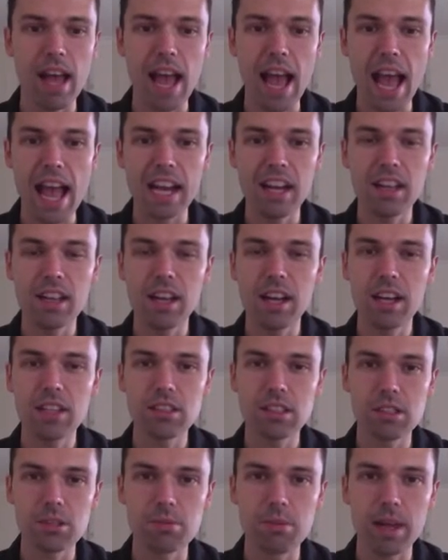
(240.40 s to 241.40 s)
Analyze,
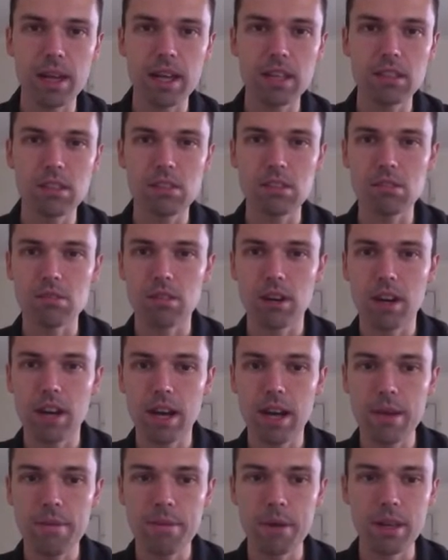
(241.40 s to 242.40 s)
explain,
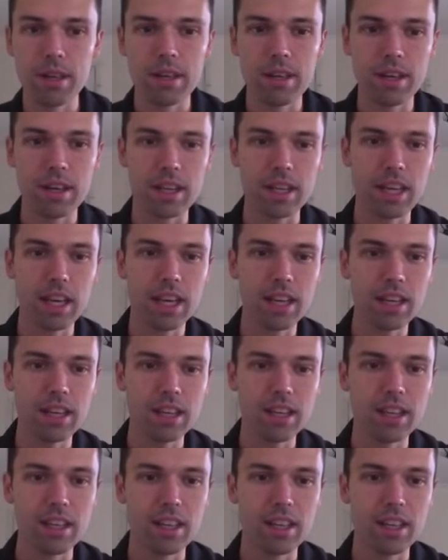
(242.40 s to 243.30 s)
describe. Okay?